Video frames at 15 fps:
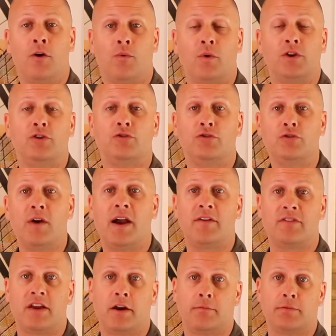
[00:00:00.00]
when you do
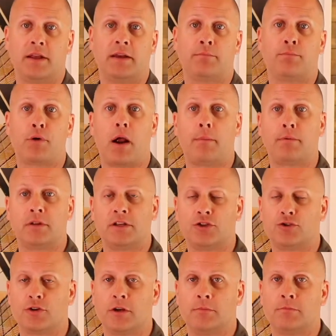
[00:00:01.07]
have the airplane properly
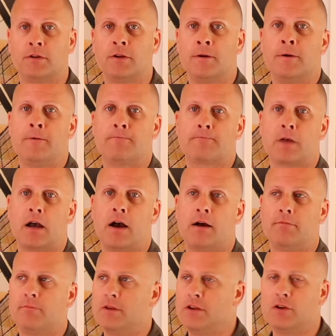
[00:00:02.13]
trimmed.
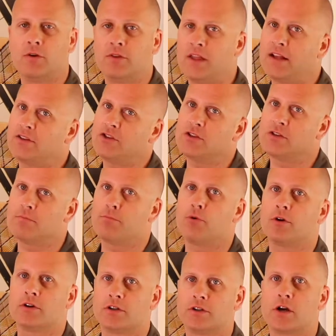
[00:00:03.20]
You know, that's just
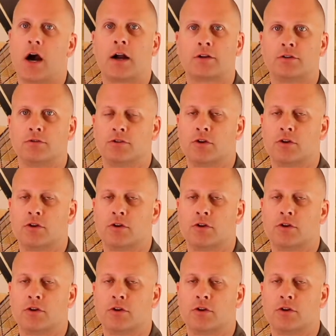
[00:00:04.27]
important to talk to.